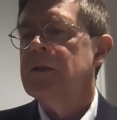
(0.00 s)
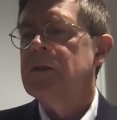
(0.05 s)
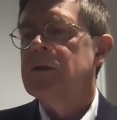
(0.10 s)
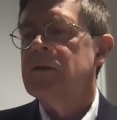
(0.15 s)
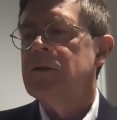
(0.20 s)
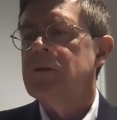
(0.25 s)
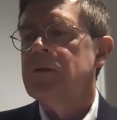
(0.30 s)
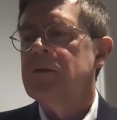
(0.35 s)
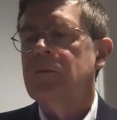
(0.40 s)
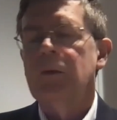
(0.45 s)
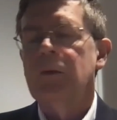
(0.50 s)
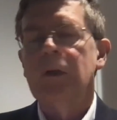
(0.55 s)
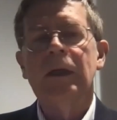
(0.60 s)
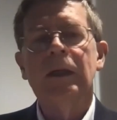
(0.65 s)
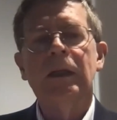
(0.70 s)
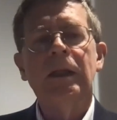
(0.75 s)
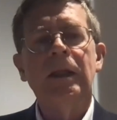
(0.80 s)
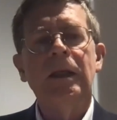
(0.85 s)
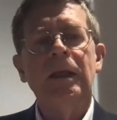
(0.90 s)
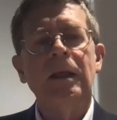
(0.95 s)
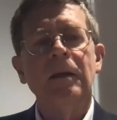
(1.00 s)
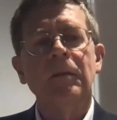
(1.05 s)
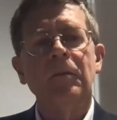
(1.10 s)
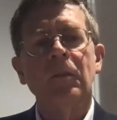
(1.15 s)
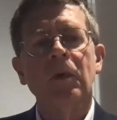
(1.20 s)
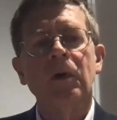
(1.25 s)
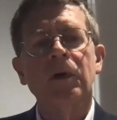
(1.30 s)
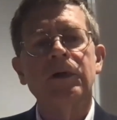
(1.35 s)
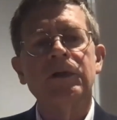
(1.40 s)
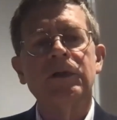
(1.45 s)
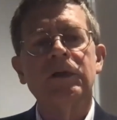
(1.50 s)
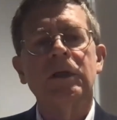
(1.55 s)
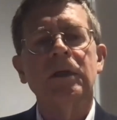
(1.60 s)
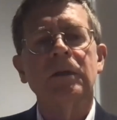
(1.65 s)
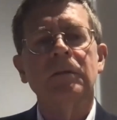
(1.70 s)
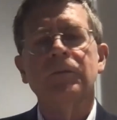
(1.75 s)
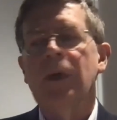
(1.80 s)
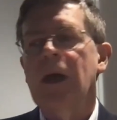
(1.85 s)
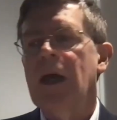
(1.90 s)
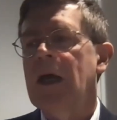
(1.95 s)
to really immerse
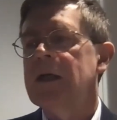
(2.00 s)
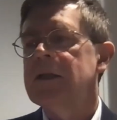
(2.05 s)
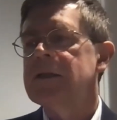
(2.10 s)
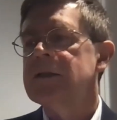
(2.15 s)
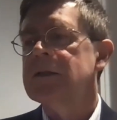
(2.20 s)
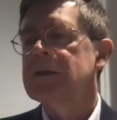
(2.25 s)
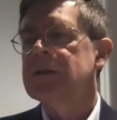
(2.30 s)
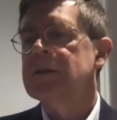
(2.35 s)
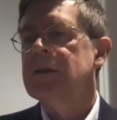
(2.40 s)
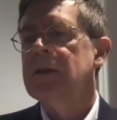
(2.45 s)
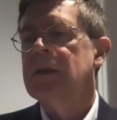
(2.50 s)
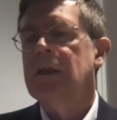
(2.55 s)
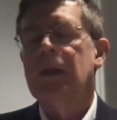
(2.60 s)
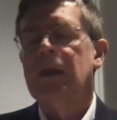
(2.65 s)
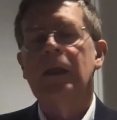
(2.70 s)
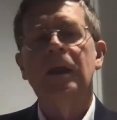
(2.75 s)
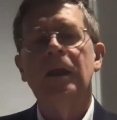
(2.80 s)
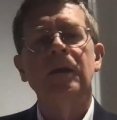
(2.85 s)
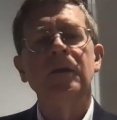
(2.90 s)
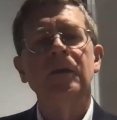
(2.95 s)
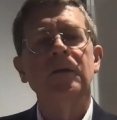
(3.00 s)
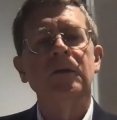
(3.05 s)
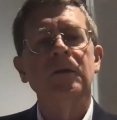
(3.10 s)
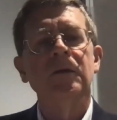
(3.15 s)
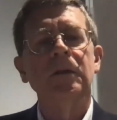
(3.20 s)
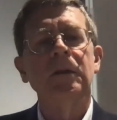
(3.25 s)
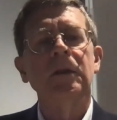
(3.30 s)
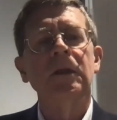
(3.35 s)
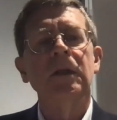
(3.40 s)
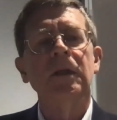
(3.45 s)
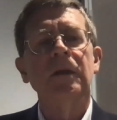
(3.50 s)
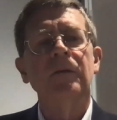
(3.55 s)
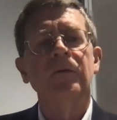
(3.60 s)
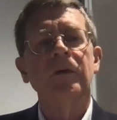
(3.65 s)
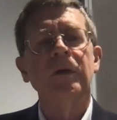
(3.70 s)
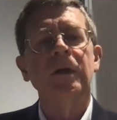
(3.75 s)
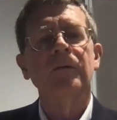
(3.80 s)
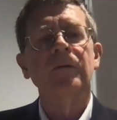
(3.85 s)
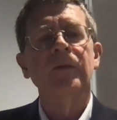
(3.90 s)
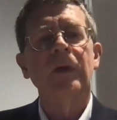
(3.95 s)
compassion into the
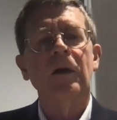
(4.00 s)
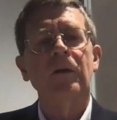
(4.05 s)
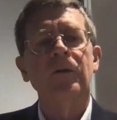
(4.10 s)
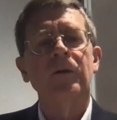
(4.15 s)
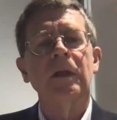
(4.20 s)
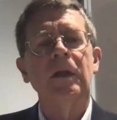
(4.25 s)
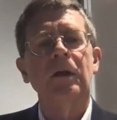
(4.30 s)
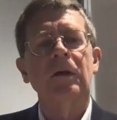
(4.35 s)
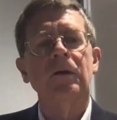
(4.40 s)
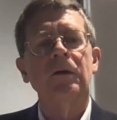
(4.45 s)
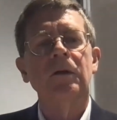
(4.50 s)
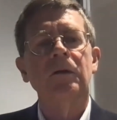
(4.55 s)
delivery of healthcare?